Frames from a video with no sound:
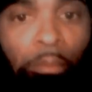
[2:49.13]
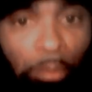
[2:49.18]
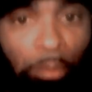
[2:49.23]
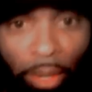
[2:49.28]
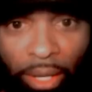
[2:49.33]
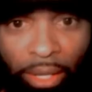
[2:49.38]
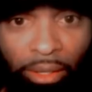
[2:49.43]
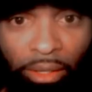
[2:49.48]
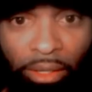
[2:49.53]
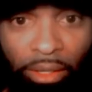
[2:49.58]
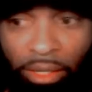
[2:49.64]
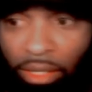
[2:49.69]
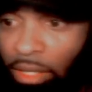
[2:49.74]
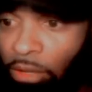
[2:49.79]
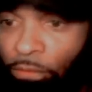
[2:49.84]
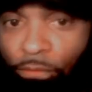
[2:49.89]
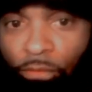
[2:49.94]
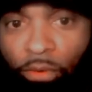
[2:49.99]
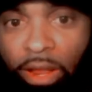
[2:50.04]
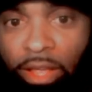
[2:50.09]
But
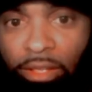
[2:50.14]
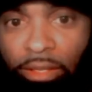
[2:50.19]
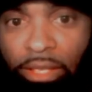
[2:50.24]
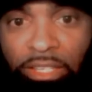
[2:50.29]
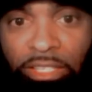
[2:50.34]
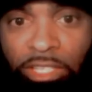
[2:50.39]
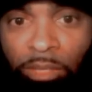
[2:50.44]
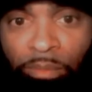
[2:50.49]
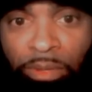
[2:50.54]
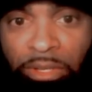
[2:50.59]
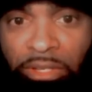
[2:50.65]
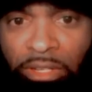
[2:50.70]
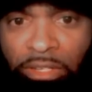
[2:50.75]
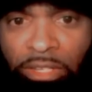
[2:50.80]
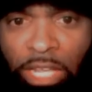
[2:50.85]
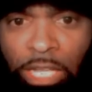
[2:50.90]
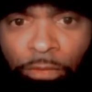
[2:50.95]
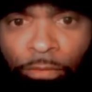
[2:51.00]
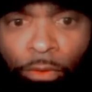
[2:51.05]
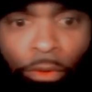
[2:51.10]
if Frank is to be
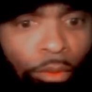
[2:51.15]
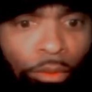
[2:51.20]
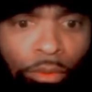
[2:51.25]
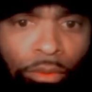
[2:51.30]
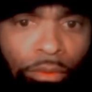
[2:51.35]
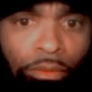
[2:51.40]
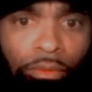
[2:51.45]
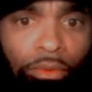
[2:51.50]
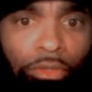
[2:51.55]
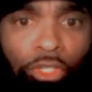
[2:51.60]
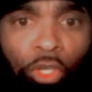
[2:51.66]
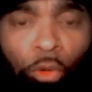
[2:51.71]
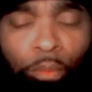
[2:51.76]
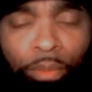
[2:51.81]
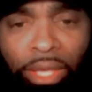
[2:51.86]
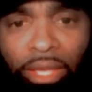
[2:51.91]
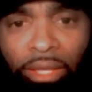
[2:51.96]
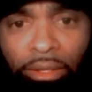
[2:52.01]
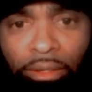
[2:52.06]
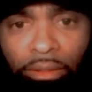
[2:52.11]
successful, so
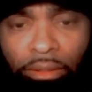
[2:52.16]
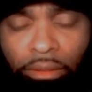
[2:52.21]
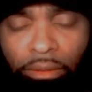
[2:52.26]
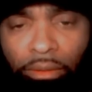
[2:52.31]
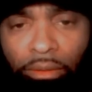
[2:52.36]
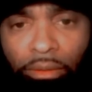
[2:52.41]
be it.